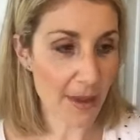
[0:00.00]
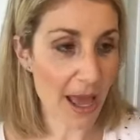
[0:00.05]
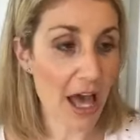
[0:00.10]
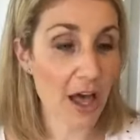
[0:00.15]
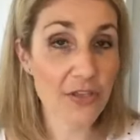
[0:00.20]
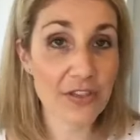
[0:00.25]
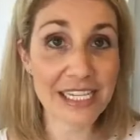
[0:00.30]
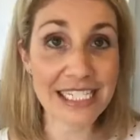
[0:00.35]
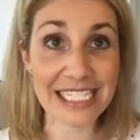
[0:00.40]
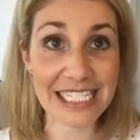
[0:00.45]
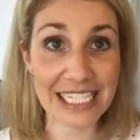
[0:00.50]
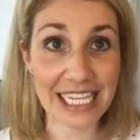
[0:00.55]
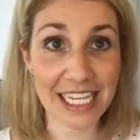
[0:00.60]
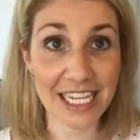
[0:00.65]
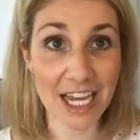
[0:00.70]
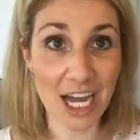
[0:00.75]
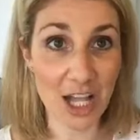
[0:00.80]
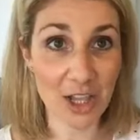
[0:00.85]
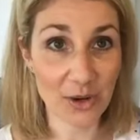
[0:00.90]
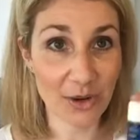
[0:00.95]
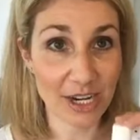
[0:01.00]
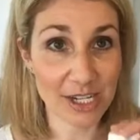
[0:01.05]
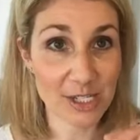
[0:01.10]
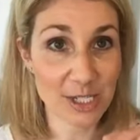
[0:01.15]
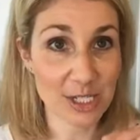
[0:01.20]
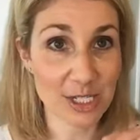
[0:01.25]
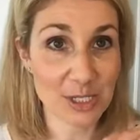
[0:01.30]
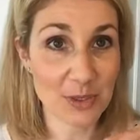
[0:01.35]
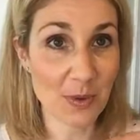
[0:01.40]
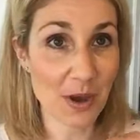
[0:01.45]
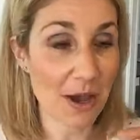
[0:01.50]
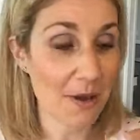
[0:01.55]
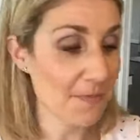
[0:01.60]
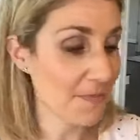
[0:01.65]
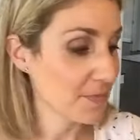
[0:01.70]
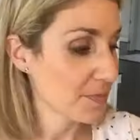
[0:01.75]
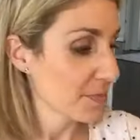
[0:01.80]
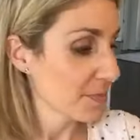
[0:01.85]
healthy skin coloration as well.